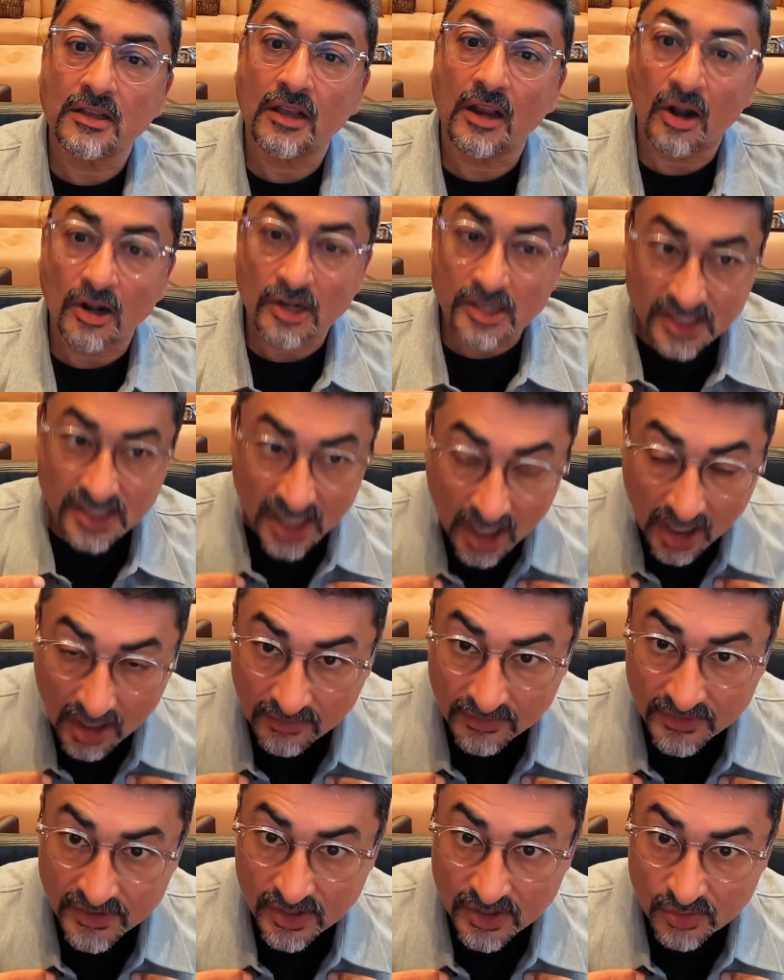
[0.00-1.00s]

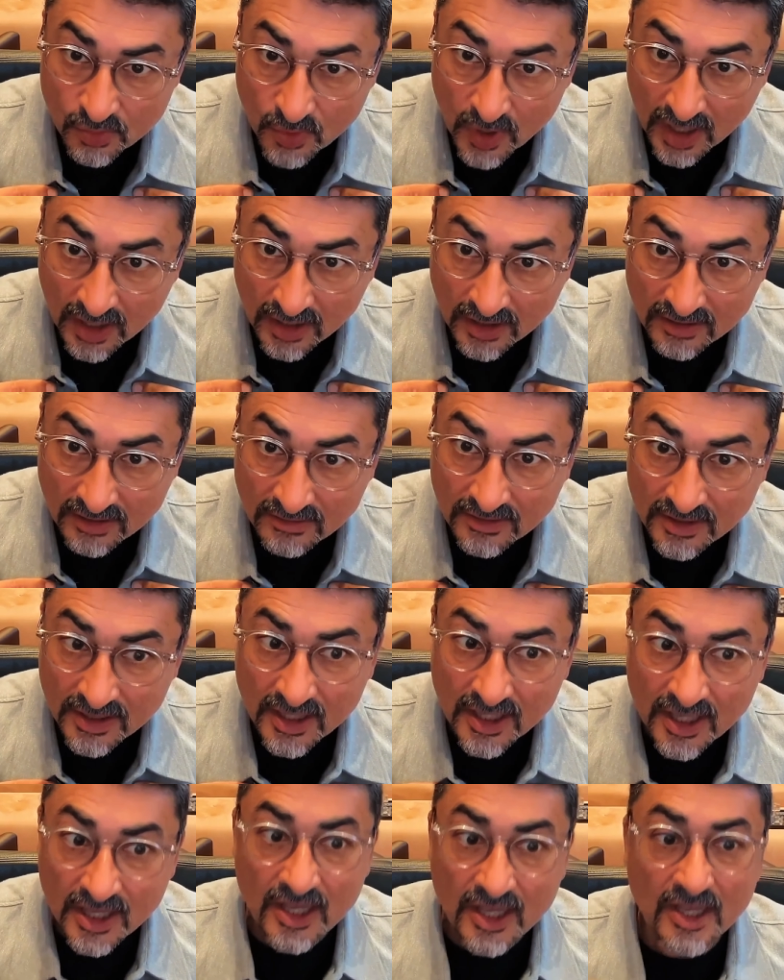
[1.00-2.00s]
ourselves as well.
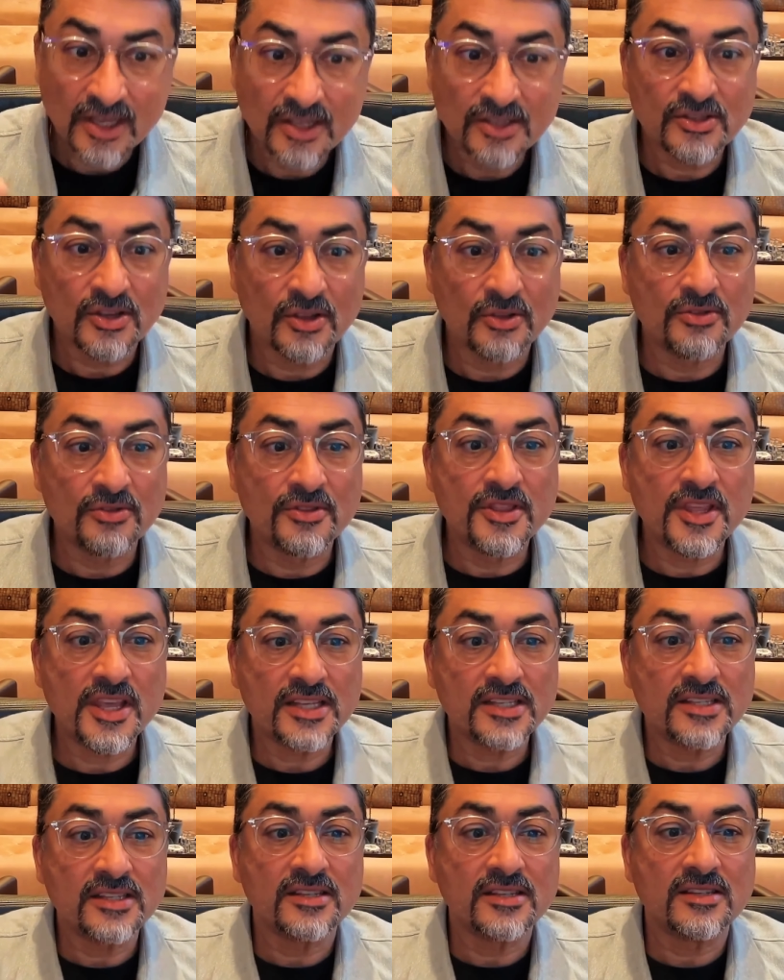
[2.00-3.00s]
So
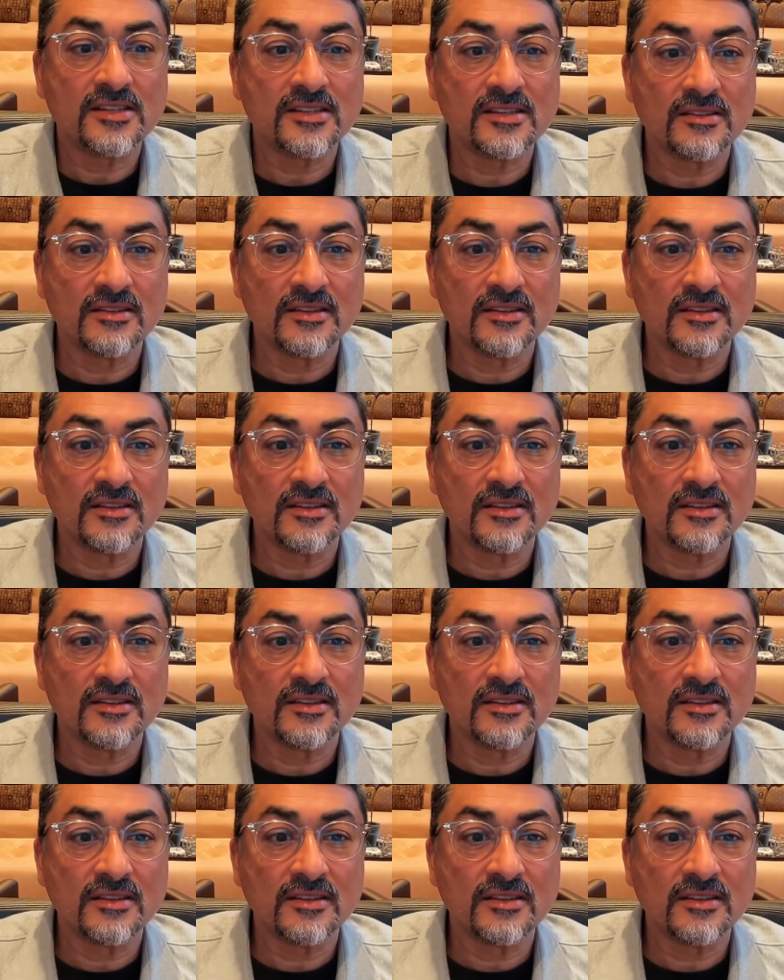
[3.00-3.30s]
this